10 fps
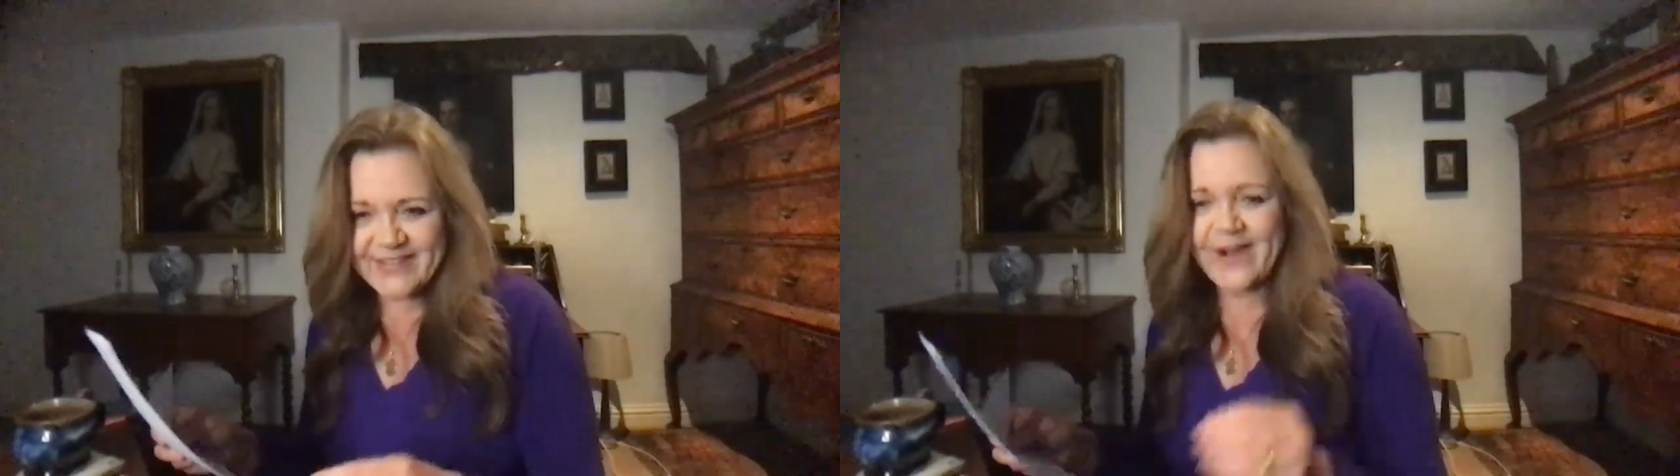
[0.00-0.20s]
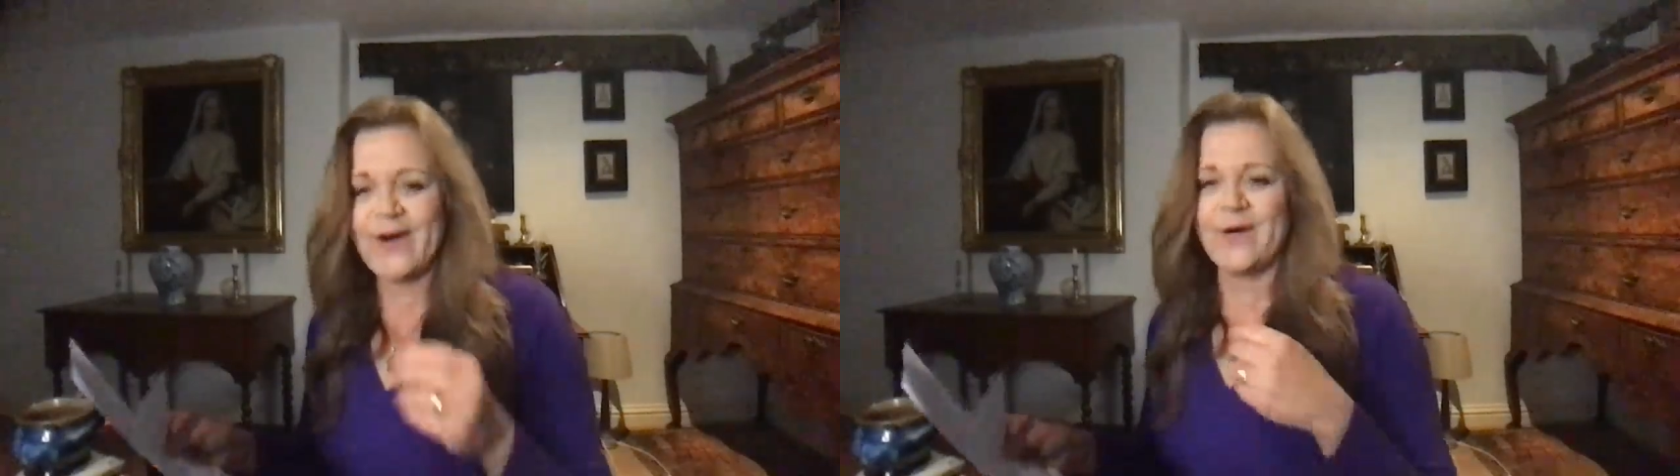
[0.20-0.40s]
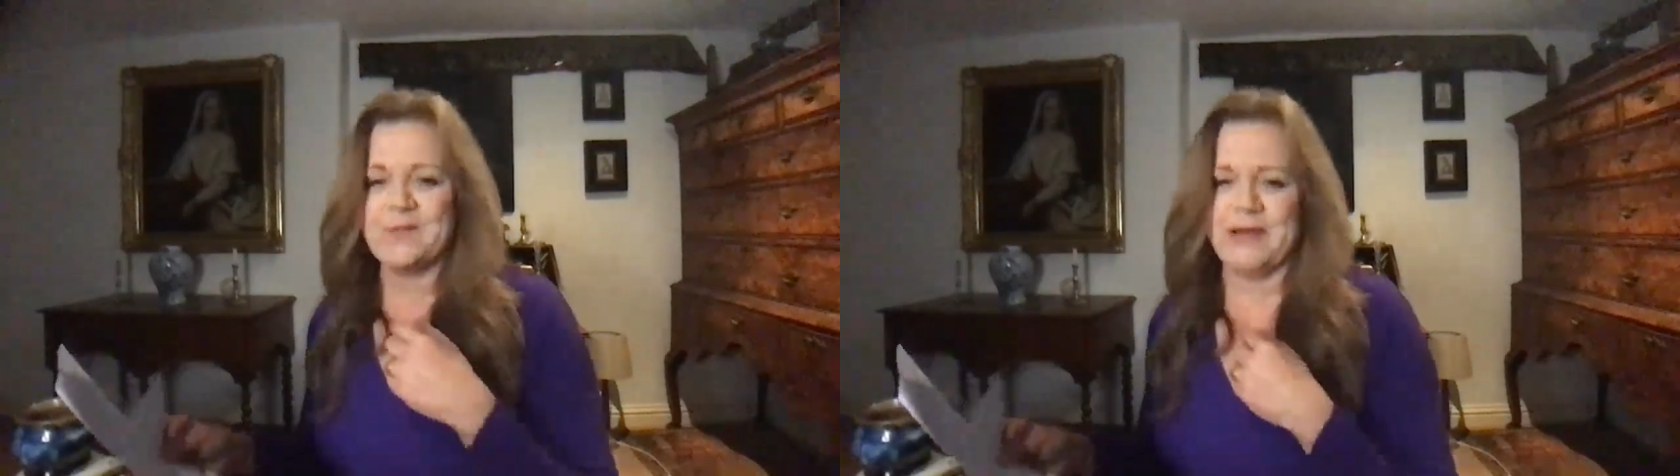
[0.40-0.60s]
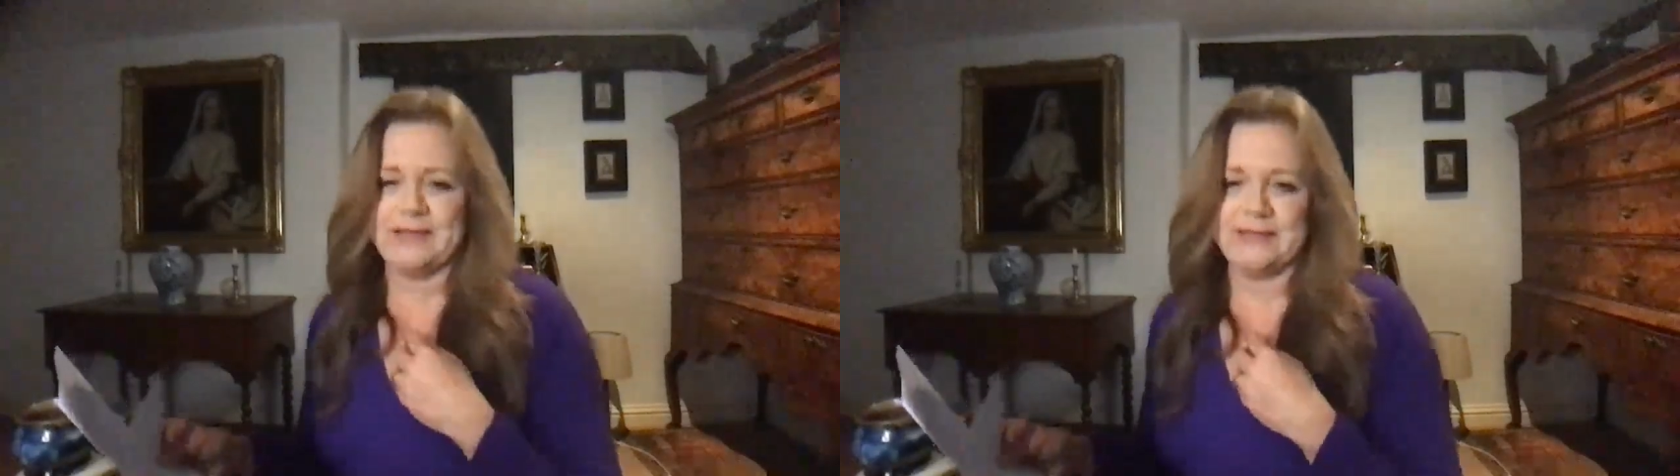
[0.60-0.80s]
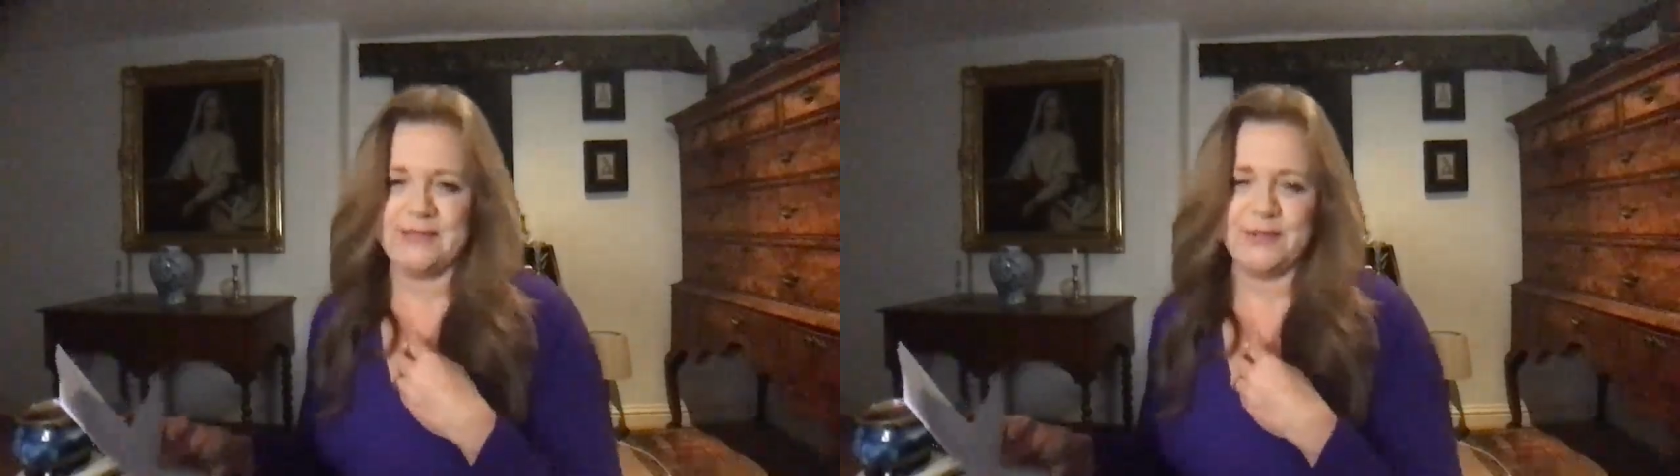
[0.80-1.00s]
Oh,
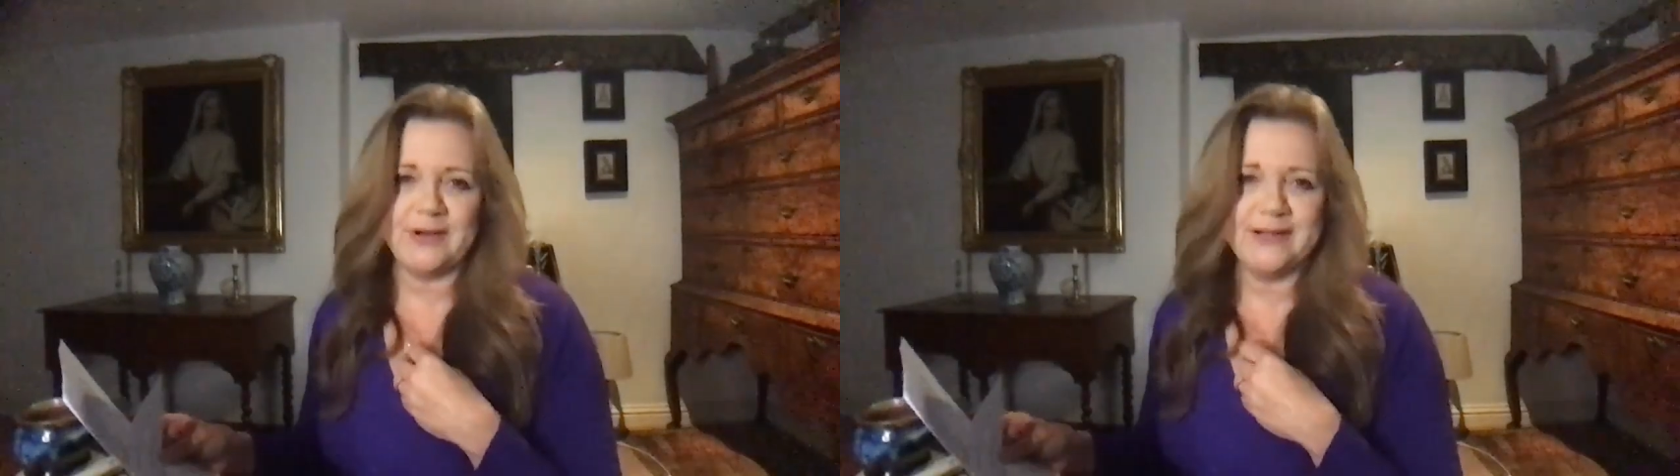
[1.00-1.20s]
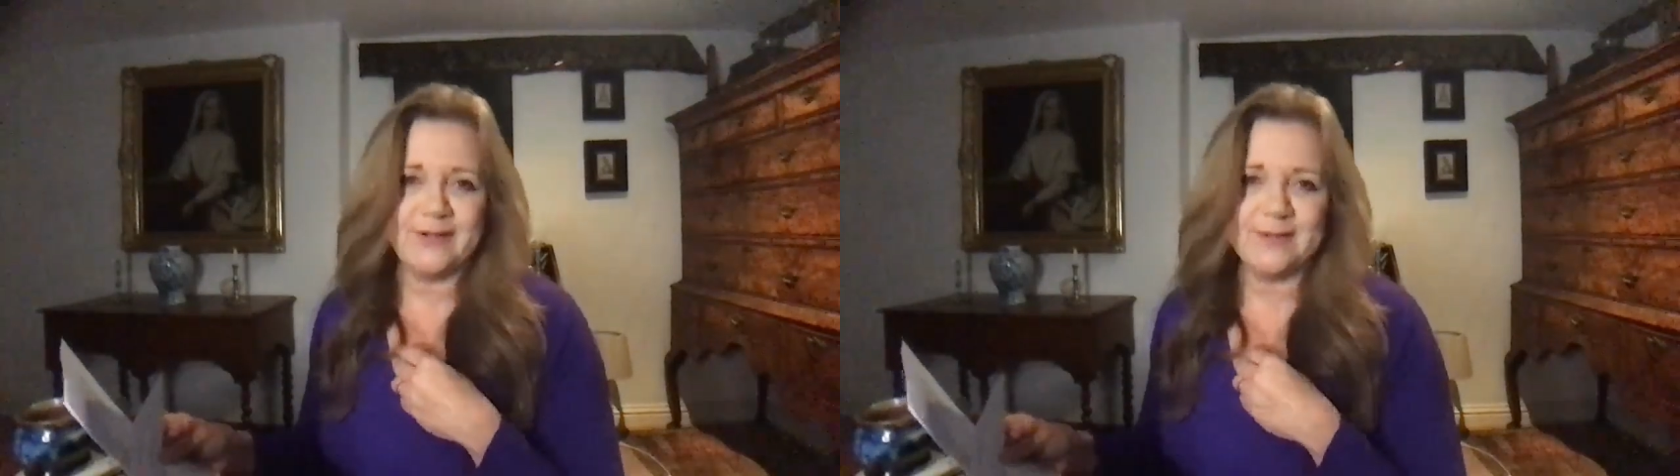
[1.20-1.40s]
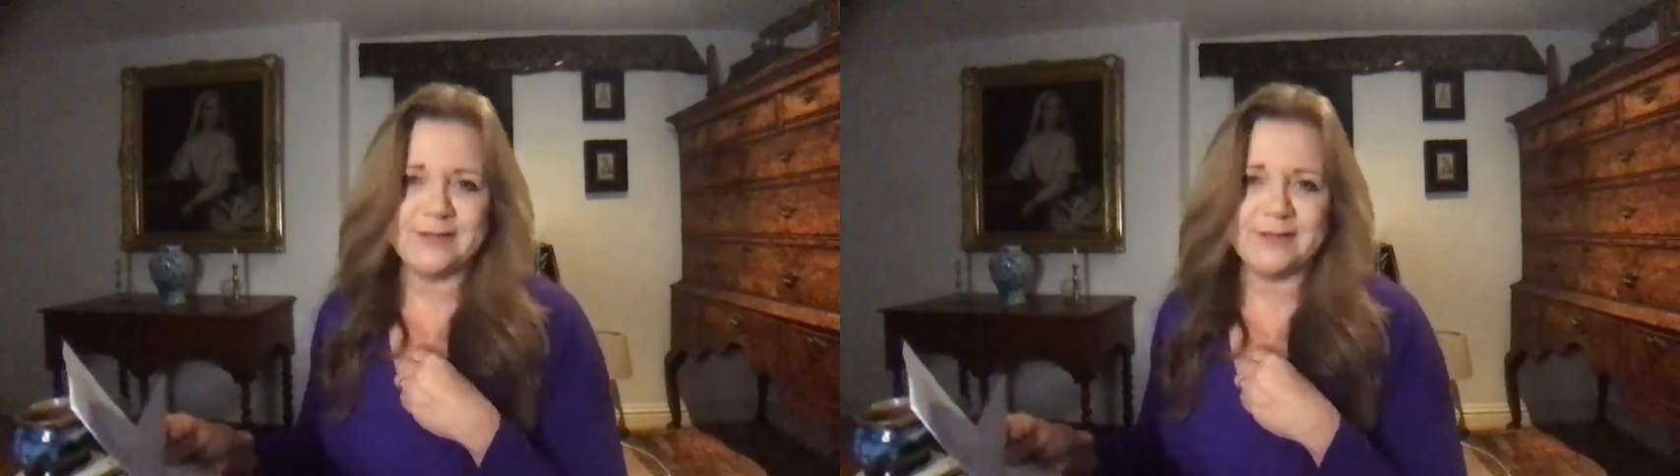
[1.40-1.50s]
bless you. I love you.